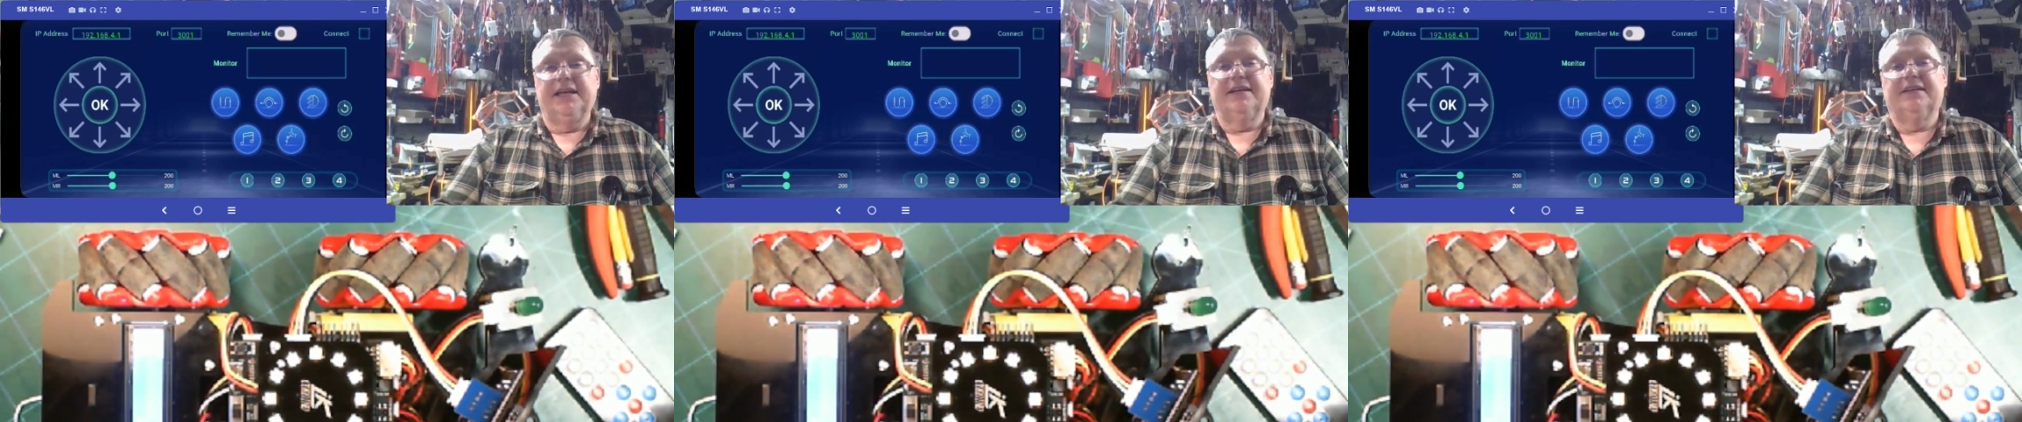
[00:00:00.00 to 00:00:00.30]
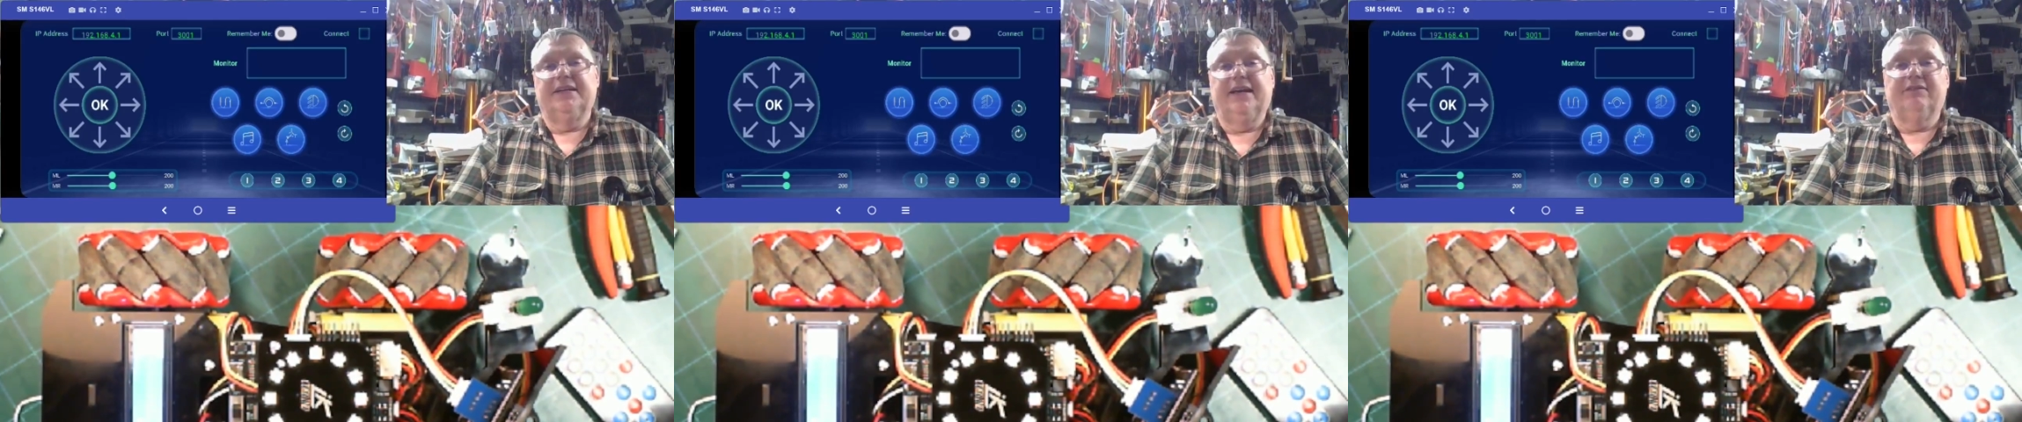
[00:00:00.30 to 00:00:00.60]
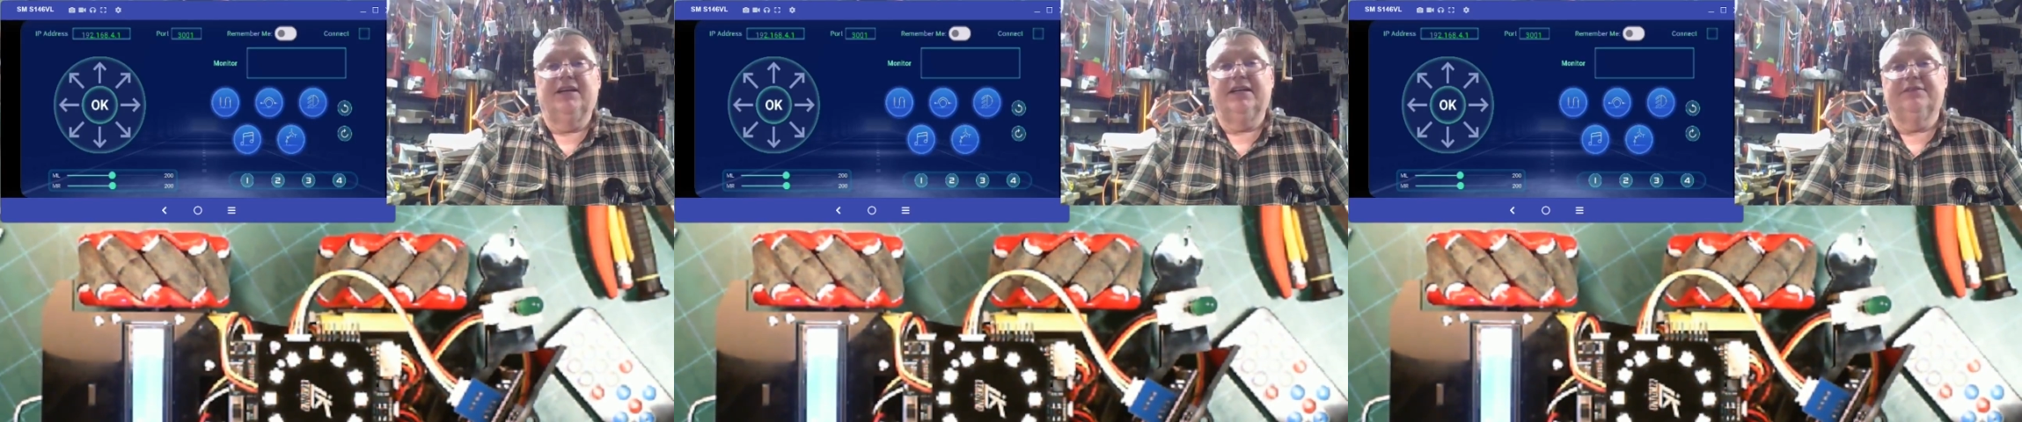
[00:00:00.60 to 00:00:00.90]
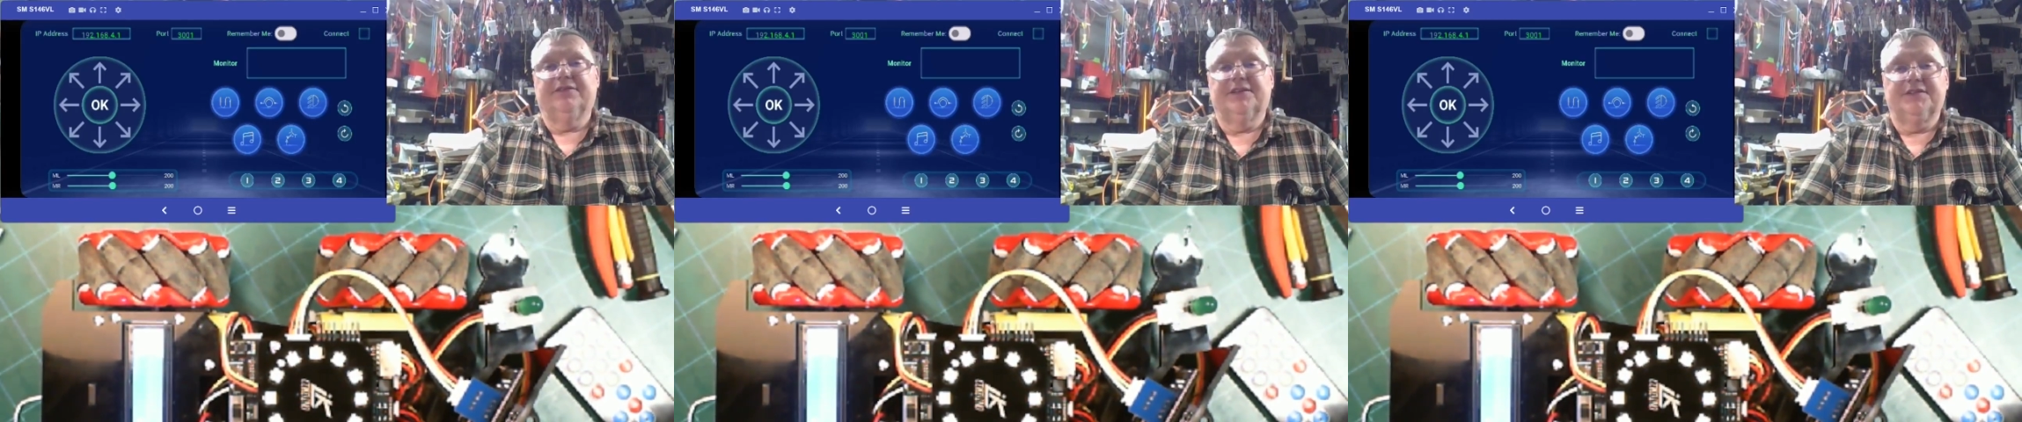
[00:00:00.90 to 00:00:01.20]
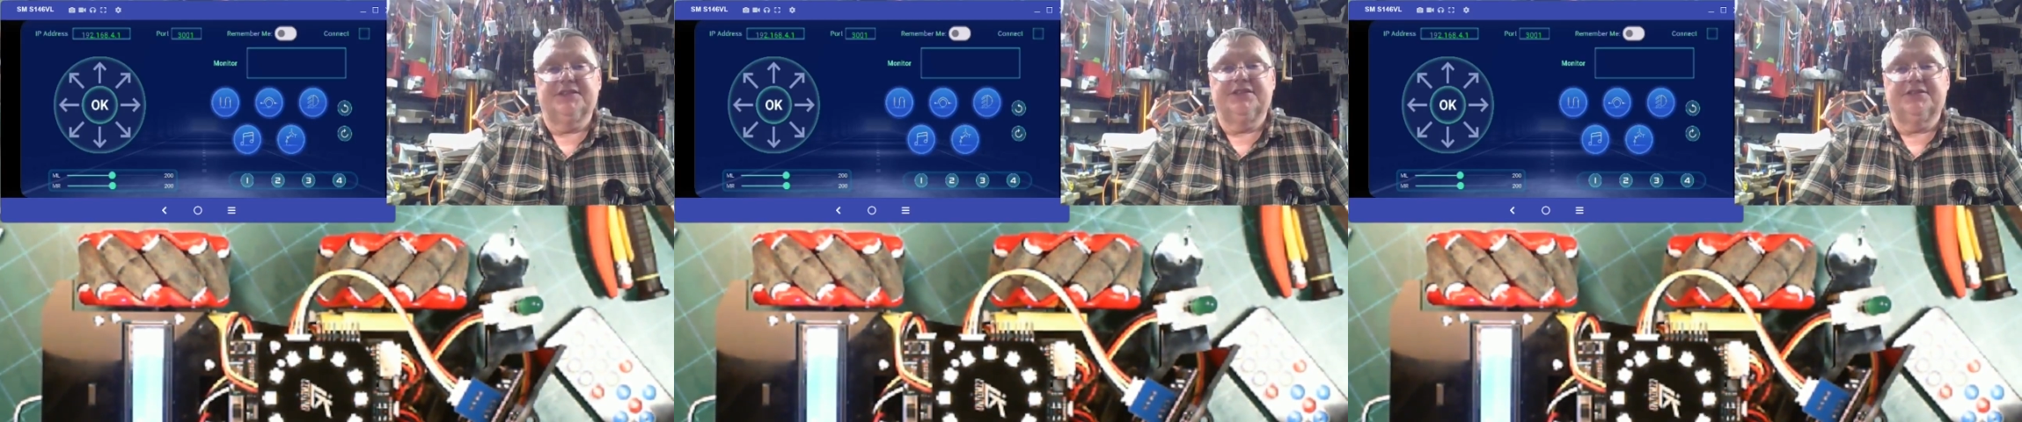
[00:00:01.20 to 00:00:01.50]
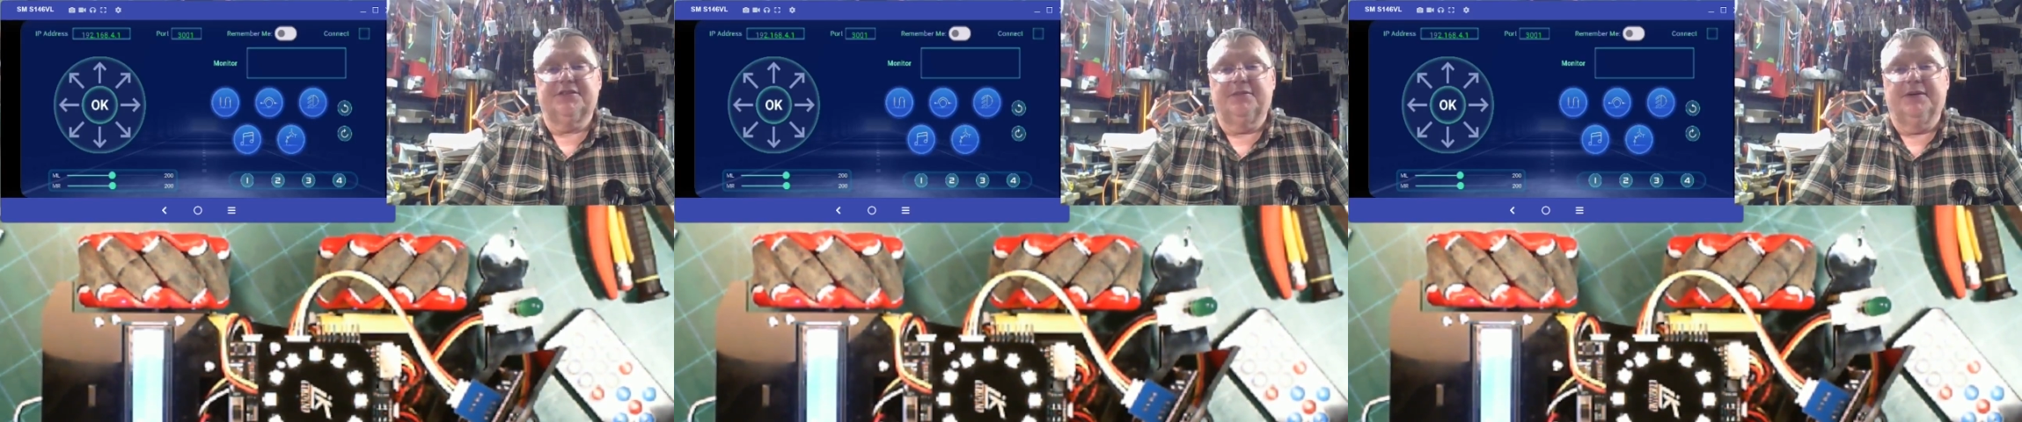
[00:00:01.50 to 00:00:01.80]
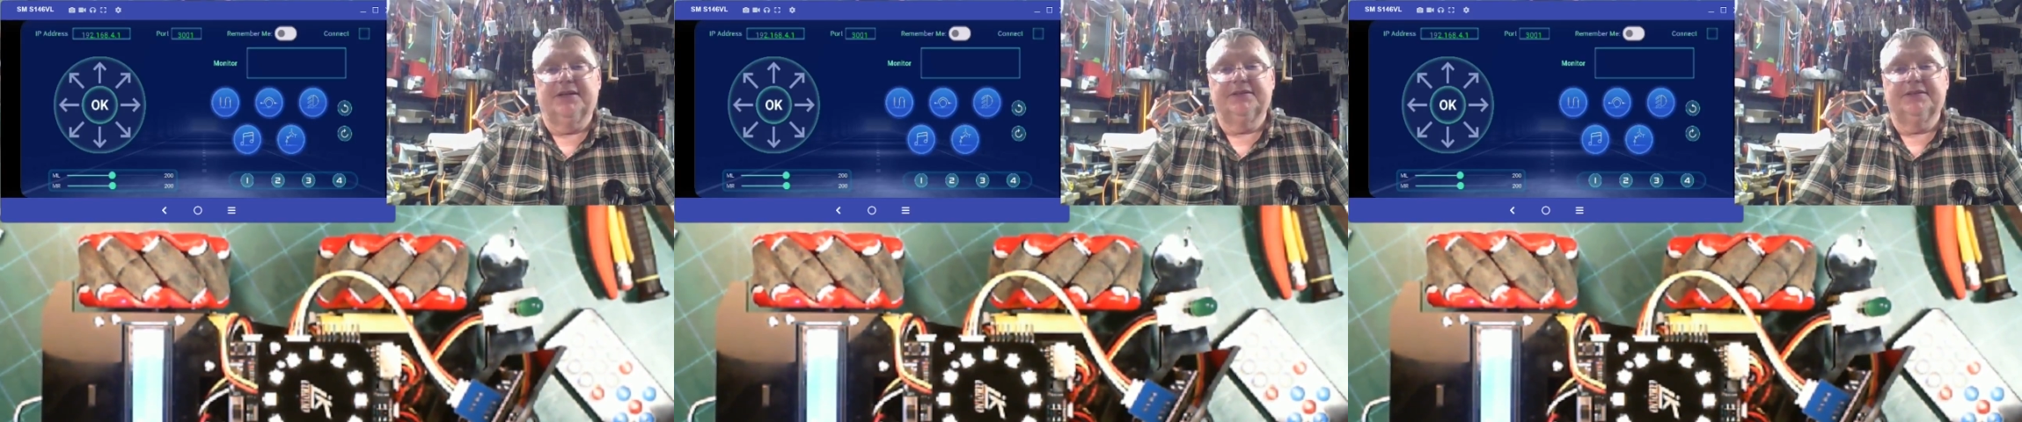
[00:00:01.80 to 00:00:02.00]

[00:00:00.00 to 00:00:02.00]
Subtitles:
and have a lot of fun with this robot.